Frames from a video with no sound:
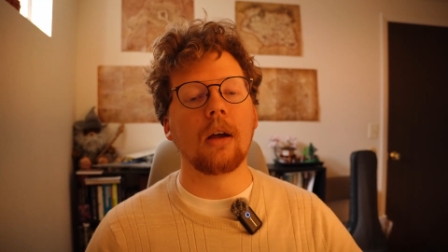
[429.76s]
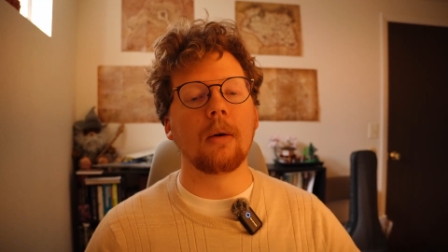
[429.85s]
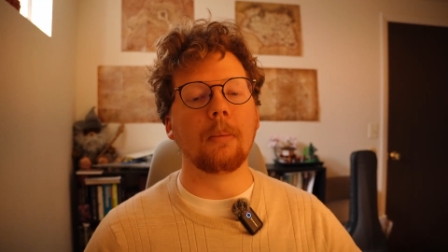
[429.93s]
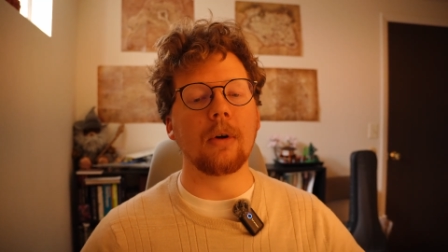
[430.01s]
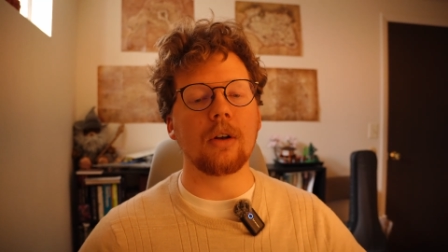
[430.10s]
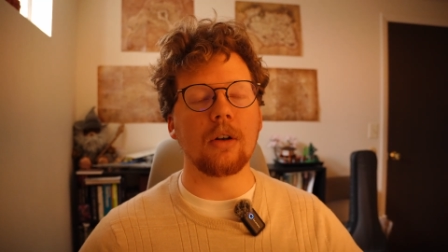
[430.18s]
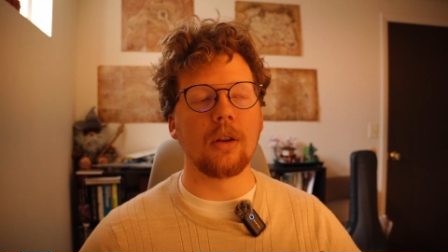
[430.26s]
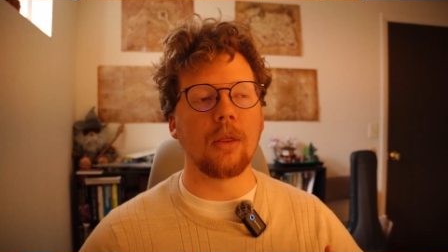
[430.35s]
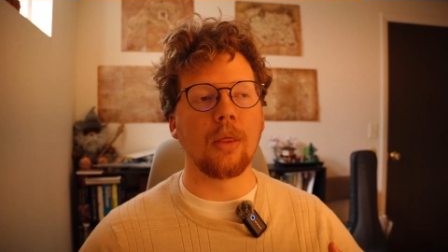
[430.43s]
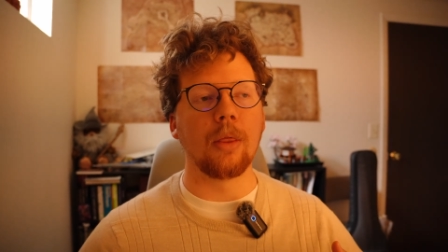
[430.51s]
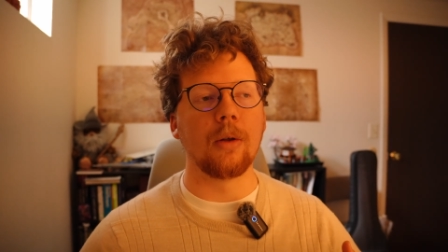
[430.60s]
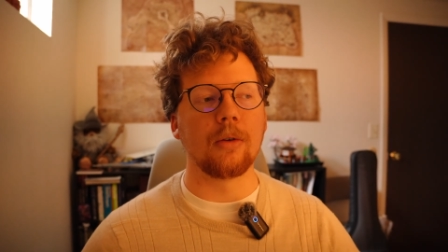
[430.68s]
But
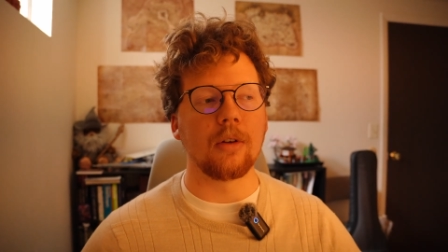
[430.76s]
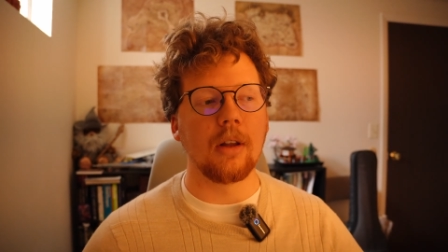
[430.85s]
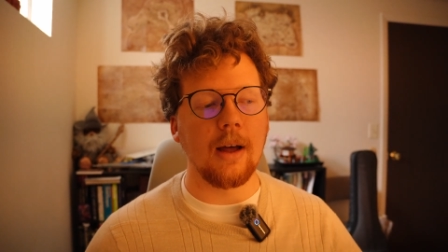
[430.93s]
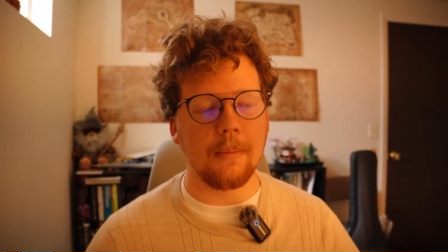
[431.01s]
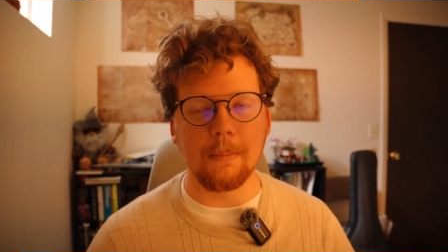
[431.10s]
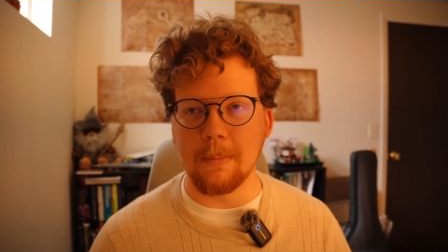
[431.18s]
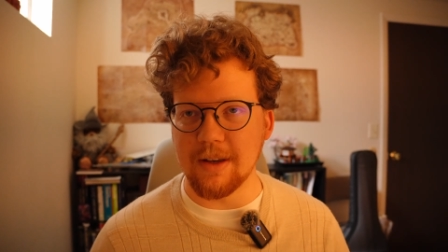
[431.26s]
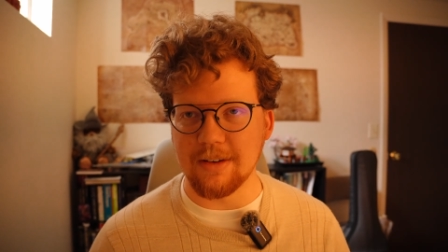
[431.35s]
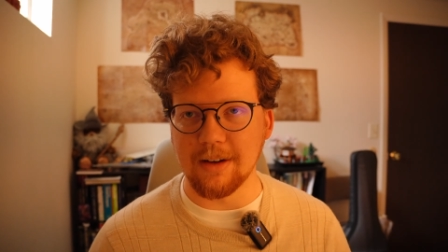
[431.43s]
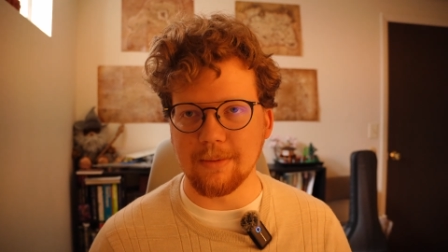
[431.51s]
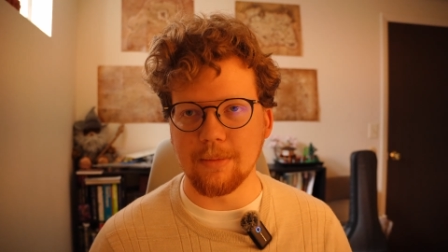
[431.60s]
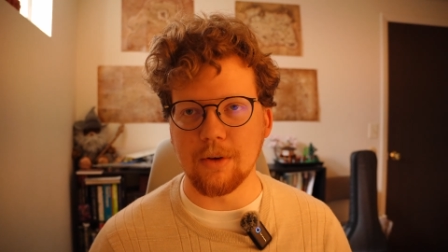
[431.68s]
there's a lot
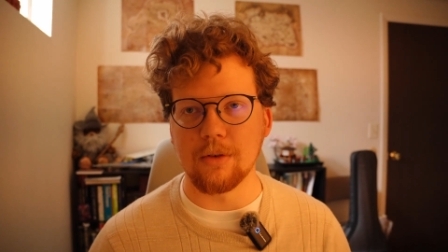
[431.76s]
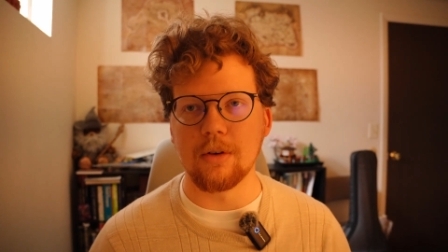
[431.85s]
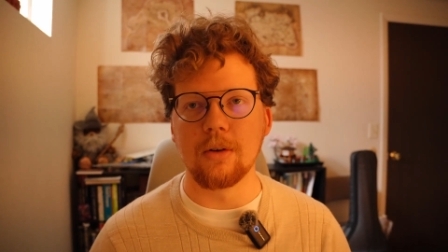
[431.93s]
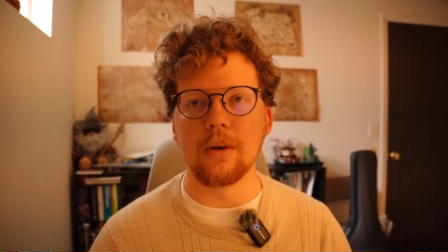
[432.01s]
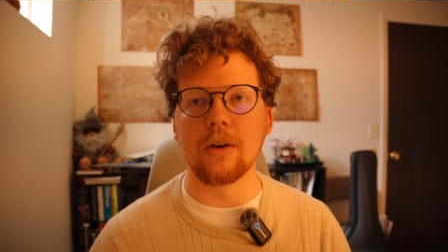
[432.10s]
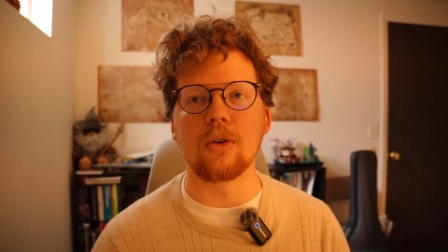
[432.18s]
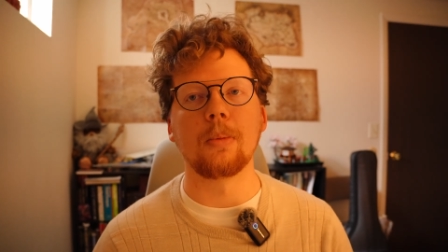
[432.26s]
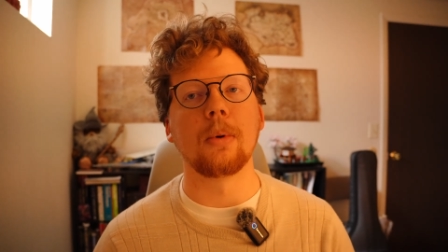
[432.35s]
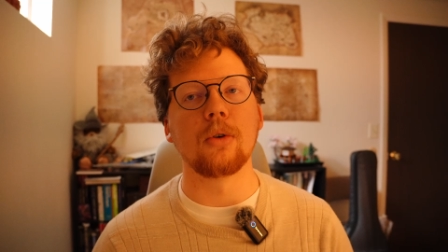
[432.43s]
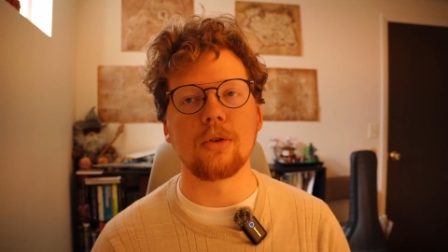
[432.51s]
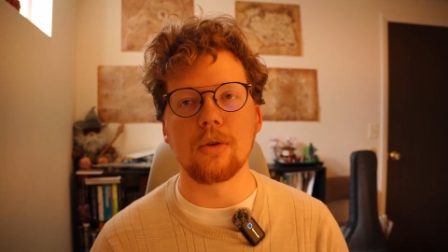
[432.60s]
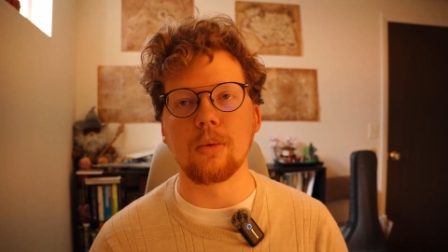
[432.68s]
missing. There's no
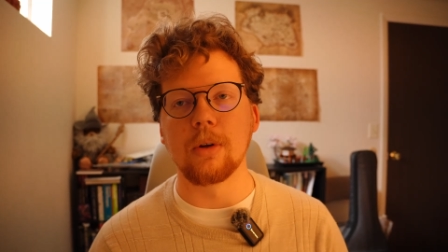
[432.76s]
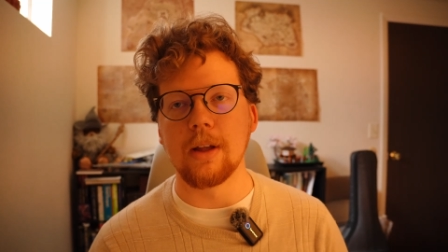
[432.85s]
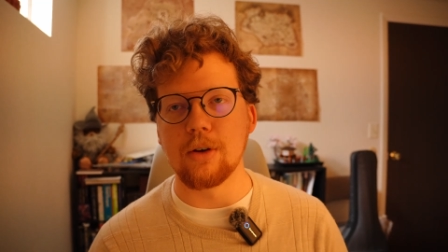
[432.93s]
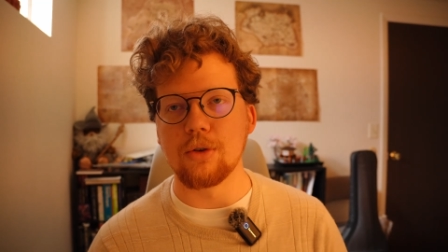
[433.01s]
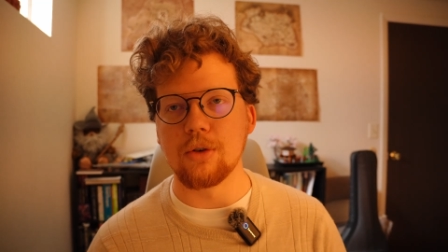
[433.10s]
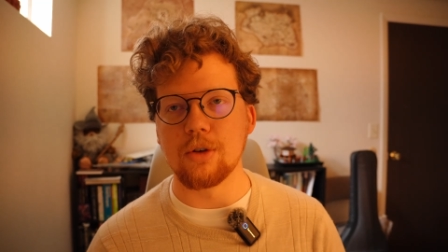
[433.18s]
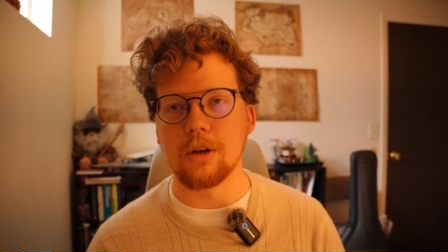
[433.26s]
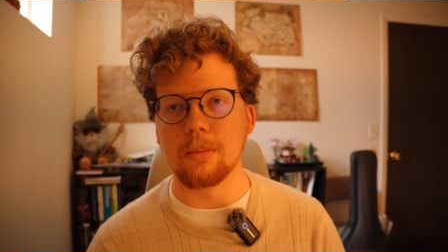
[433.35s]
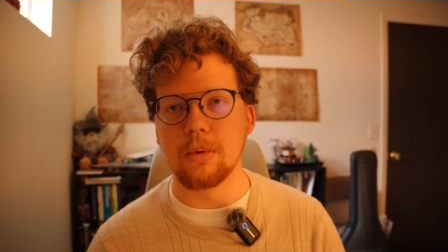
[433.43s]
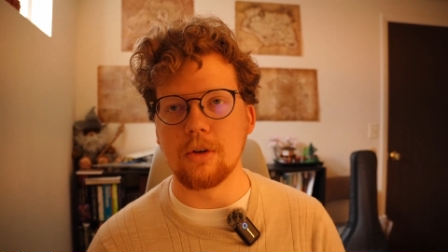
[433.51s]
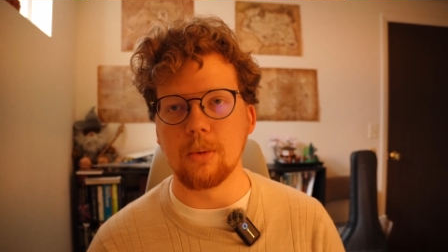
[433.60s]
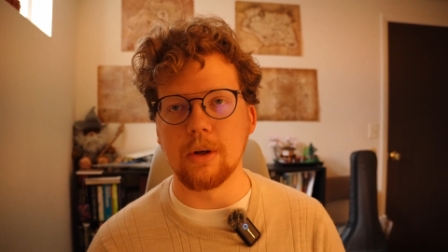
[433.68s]
interpersonal
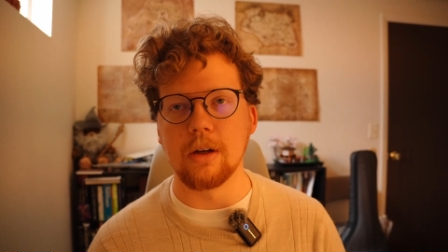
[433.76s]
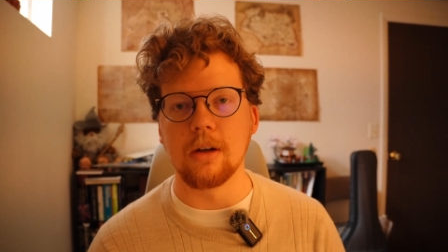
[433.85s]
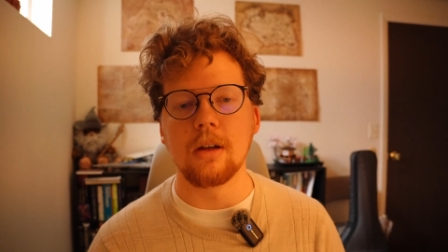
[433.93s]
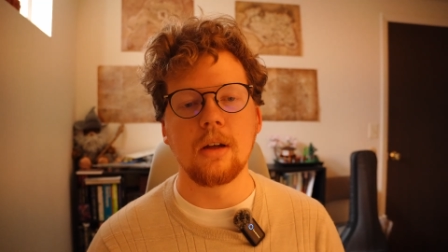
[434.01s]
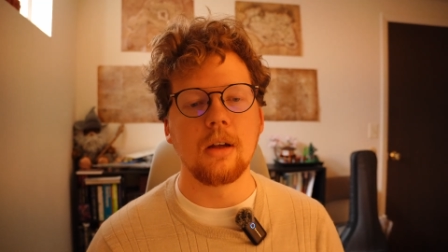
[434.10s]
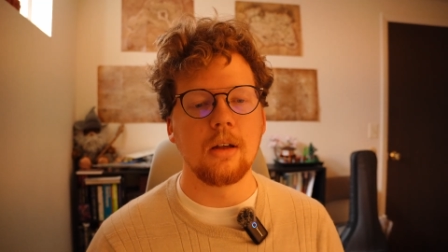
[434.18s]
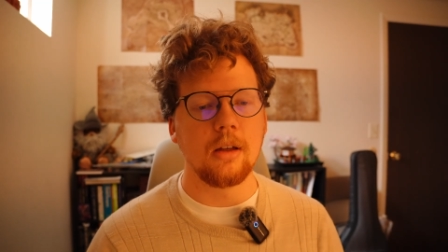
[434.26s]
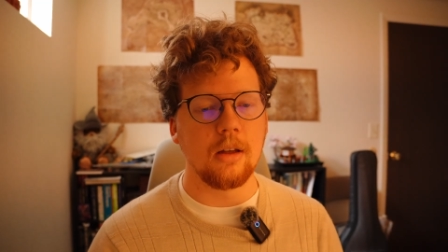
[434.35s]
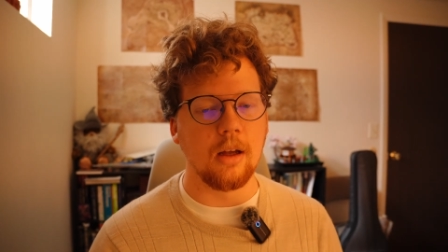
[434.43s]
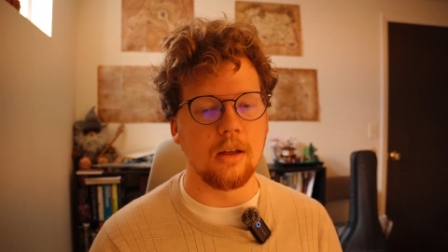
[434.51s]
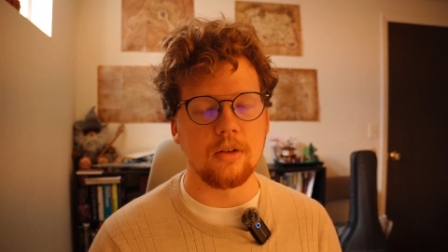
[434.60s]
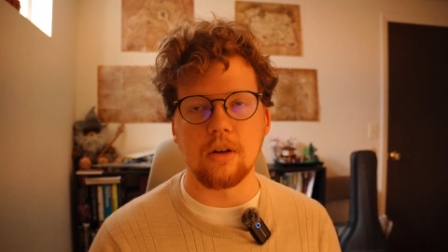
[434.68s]
relationship between
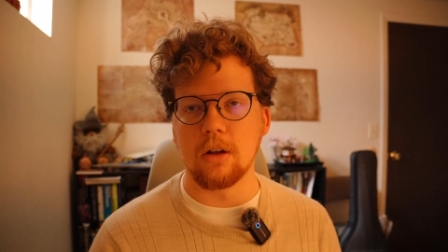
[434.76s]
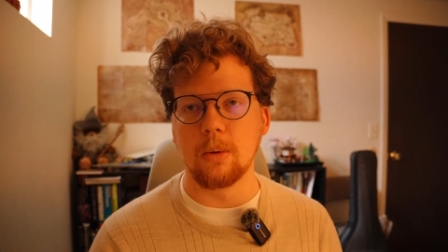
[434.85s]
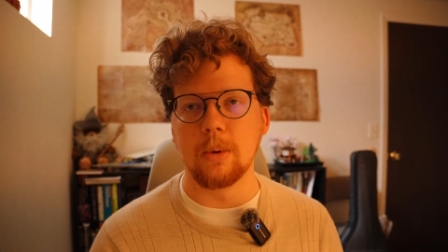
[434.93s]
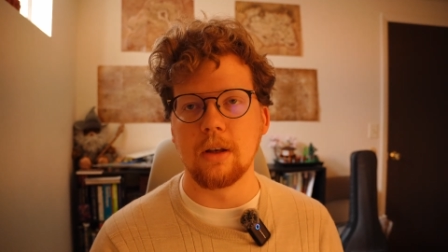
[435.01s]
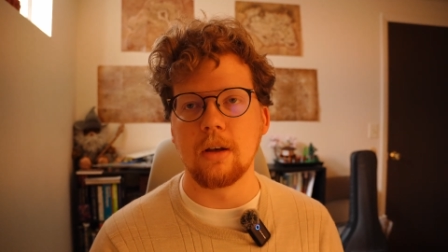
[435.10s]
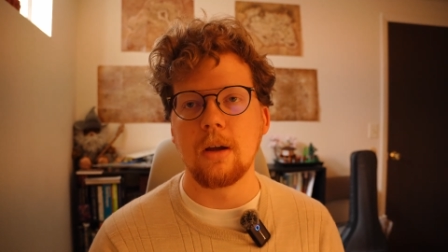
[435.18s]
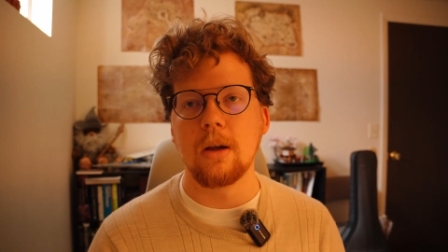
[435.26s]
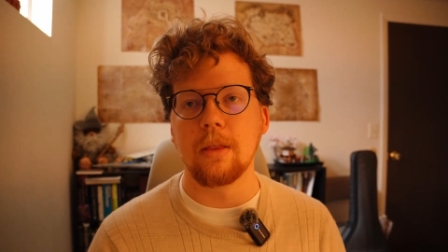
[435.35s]
Solomon.